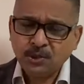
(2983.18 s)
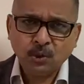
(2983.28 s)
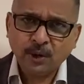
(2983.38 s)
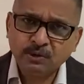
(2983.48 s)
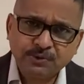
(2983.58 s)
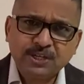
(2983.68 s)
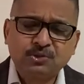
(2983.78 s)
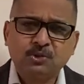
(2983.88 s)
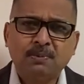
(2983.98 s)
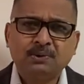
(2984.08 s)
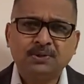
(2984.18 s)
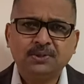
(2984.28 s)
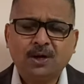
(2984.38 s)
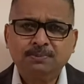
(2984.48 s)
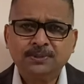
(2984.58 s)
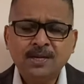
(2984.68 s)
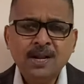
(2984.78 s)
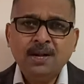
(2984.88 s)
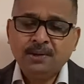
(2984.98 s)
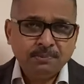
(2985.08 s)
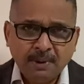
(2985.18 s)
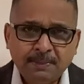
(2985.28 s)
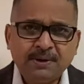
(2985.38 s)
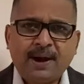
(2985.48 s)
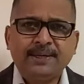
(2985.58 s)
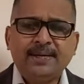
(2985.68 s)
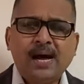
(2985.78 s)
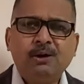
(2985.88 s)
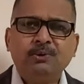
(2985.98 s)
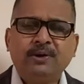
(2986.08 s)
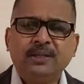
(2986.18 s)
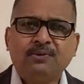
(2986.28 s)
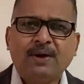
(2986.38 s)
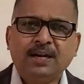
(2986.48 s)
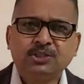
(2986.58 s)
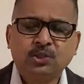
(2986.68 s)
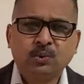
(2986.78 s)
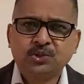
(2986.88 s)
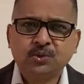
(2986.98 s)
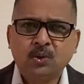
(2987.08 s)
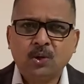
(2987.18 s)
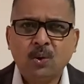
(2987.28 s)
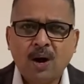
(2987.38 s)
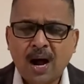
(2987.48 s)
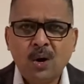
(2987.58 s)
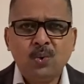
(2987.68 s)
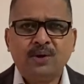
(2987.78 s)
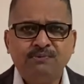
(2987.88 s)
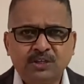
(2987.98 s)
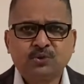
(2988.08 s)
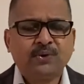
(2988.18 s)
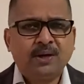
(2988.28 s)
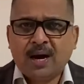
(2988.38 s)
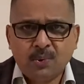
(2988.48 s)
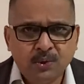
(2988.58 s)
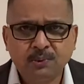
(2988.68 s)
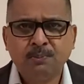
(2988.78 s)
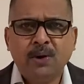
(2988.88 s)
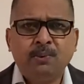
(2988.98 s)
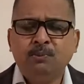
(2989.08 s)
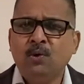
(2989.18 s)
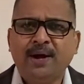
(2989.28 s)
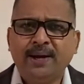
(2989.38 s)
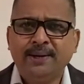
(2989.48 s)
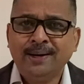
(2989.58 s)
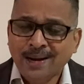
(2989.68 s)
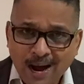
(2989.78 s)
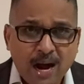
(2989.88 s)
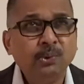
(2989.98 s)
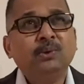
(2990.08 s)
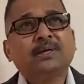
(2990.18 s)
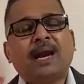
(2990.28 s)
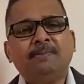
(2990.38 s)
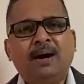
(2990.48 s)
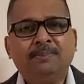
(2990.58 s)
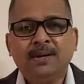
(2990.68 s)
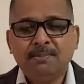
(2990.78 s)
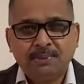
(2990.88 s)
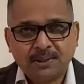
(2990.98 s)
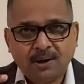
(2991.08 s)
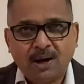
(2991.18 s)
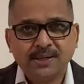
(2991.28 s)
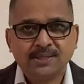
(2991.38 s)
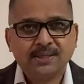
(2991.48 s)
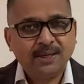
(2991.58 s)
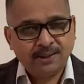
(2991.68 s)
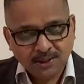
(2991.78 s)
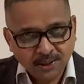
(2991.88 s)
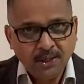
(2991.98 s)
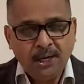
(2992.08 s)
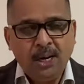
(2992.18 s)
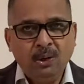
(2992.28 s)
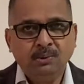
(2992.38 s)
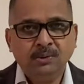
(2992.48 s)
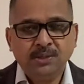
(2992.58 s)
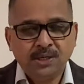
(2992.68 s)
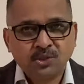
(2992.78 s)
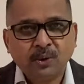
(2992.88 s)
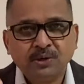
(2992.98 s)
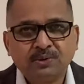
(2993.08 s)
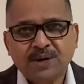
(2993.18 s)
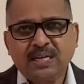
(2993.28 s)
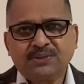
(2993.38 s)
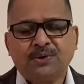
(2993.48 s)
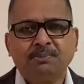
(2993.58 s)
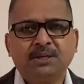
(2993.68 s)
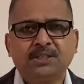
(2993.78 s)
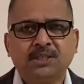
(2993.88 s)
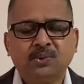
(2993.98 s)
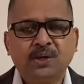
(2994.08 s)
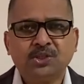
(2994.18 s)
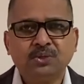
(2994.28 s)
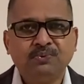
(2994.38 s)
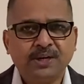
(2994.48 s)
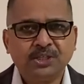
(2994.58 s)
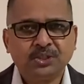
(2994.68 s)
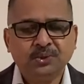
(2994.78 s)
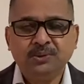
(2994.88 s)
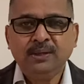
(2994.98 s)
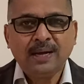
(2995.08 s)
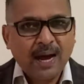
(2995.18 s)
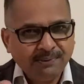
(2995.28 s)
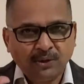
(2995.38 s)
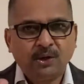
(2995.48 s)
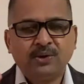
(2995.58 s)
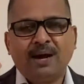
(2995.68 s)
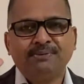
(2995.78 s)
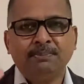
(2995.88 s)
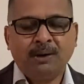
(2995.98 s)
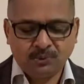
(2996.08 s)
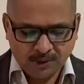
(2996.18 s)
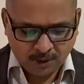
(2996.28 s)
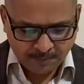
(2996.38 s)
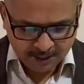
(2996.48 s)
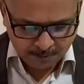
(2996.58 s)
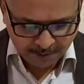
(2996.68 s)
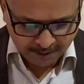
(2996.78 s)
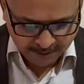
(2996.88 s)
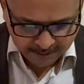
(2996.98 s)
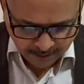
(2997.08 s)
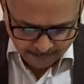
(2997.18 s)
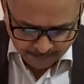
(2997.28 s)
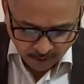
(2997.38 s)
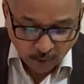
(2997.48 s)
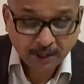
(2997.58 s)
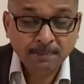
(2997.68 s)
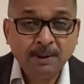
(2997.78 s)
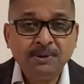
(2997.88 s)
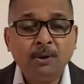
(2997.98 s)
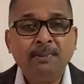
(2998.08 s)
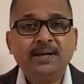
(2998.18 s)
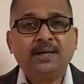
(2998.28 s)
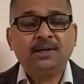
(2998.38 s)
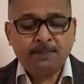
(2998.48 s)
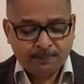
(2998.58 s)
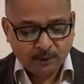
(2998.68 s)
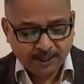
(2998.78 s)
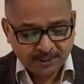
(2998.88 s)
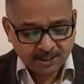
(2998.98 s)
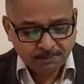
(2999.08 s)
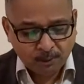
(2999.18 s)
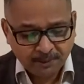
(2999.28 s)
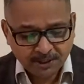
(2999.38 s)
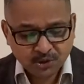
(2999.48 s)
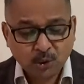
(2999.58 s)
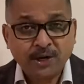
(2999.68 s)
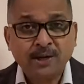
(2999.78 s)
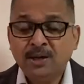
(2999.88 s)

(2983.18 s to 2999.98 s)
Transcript: you're going to reach those mountaintops maybe right now you're in that valley situation, don't know how and which way, how you'll move ahead, how you'll climb up. But God is saying, no, He's going to transform that situation very soon and we're going to have the mountaintop experience. Okay, maybe your medical report at this moment is showing